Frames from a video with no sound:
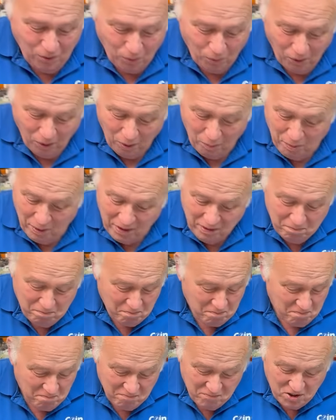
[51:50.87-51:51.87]
world, but
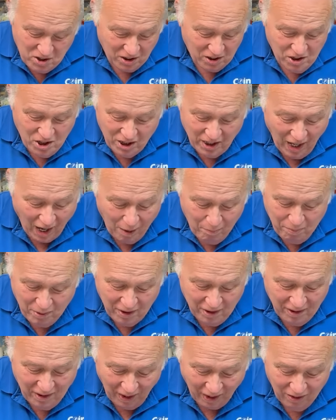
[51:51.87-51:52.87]
as long as you're
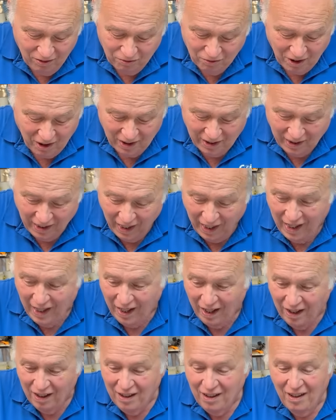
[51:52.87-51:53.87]
competent, I don't really
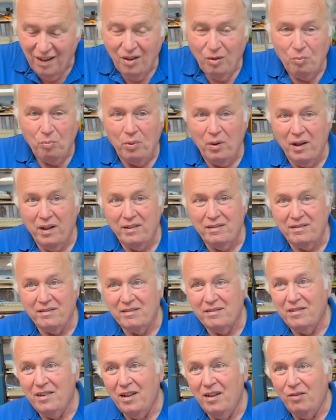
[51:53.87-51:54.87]
care. But
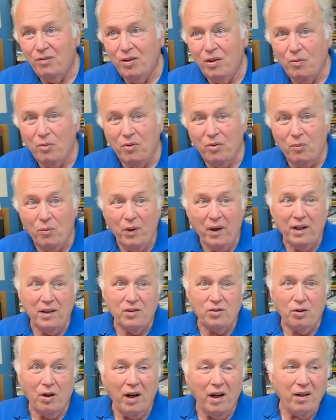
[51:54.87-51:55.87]
you know, he wasn't wearing a
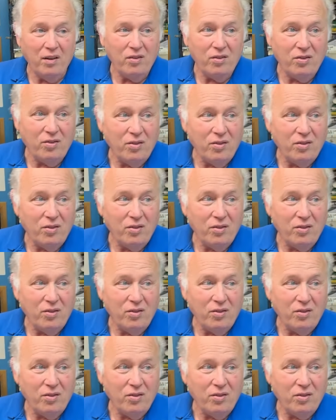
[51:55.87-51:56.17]
dress.